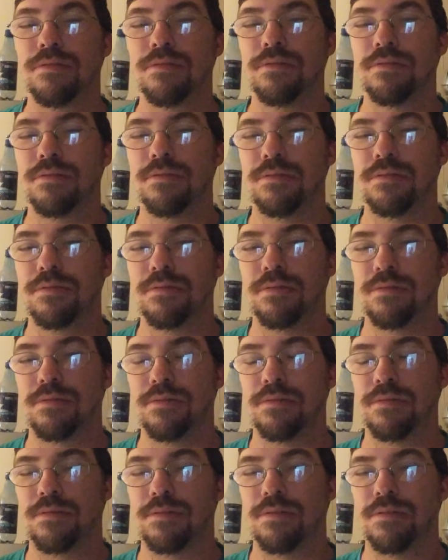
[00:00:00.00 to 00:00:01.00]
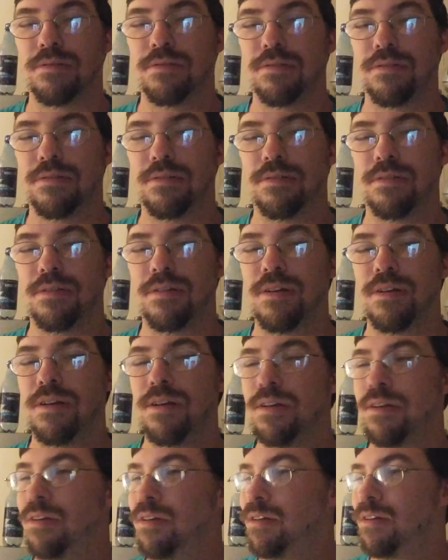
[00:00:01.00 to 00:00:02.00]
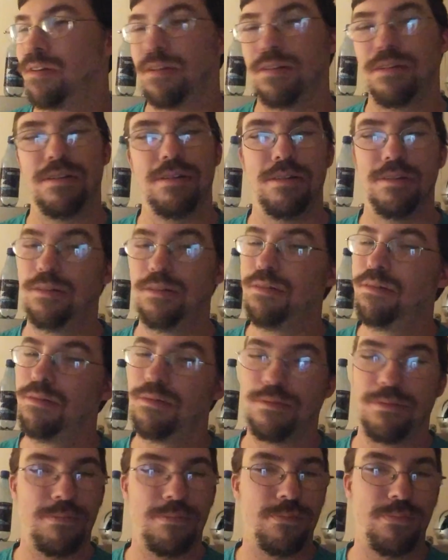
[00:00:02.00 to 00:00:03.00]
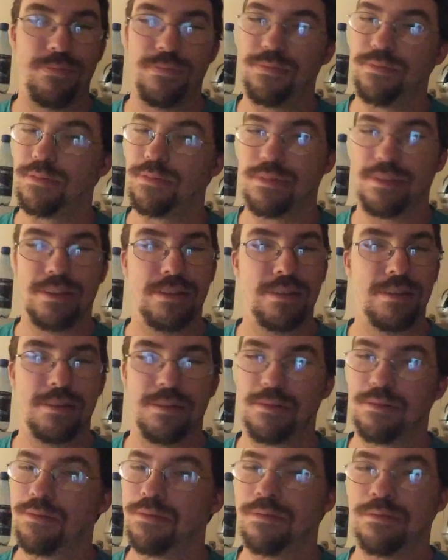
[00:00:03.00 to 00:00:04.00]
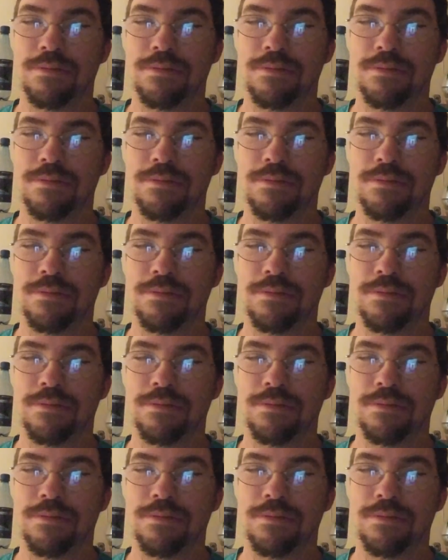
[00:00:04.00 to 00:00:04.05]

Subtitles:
(no one is talking)